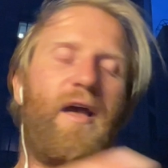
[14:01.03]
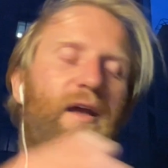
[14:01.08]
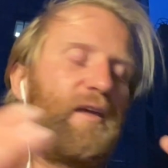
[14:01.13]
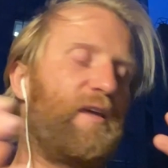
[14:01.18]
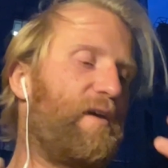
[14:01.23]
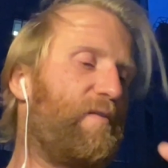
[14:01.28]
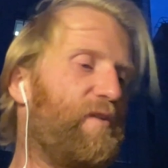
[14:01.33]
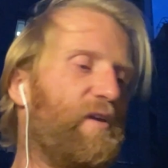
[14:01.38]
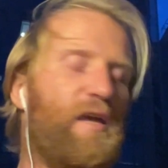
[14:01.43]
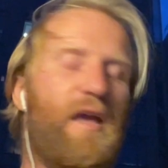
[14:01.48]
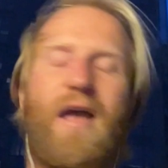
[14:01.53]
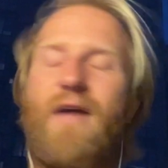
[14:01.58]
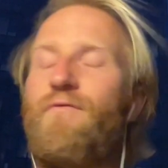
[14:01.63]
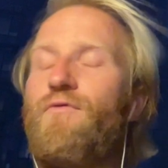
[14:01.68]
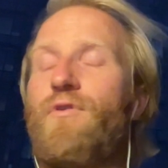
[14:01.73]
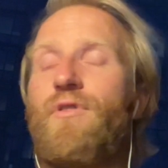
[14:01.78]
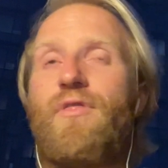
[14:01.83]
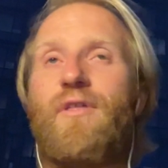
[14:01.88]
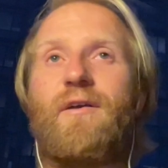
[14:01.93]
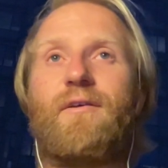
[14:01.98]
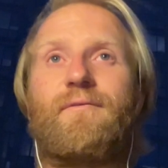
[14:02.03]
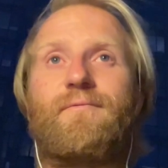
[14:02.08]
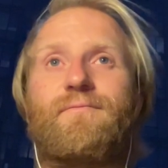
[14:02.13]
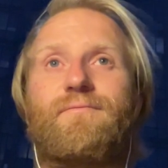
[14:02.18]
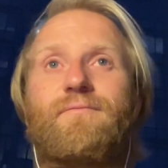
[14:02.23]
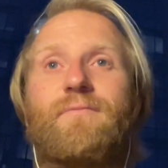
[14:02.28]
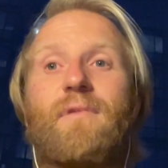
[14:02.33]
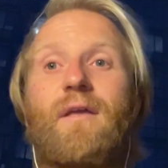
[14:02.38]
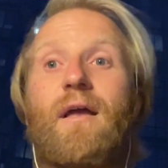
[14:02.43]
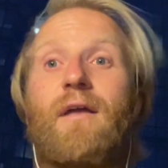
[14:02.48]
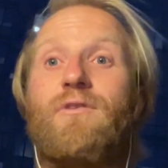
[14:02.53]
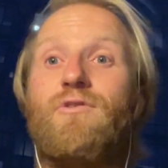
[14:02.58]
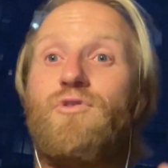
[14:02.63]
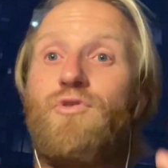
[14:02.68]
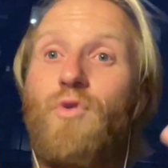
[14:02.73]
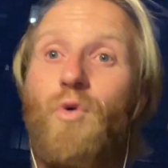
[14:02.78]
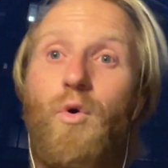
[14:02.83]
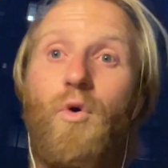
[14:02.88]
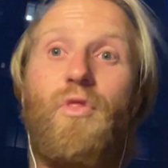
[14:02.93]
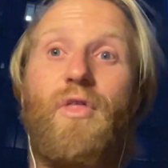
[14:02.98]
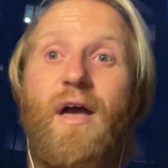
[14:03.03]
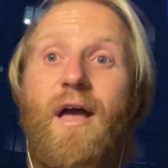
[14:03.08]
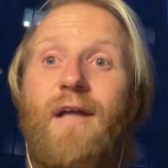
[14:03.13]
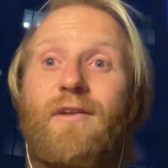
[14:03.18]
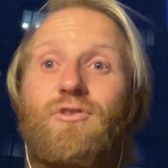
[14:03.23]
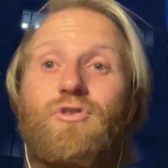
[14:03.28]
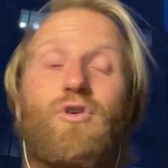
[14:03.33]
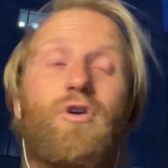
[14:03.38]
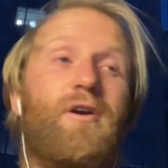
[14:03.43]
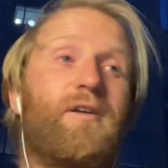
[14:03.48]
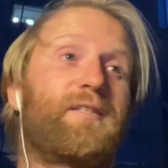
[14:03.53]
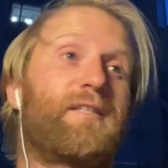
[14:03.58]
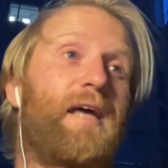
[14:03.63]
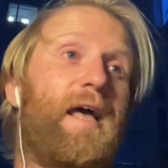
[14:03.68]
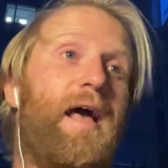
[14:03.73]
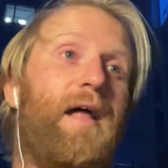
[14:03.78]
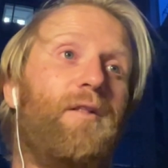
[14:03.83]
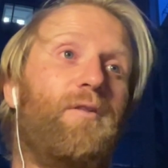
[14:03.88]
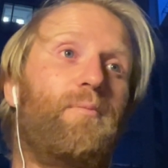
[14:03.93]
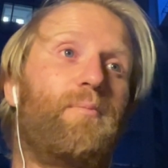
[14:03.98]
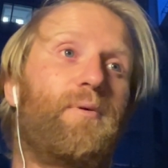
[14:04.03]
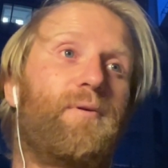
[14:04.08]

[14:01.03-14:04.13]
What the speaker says: giving it everything and you're there trying to help,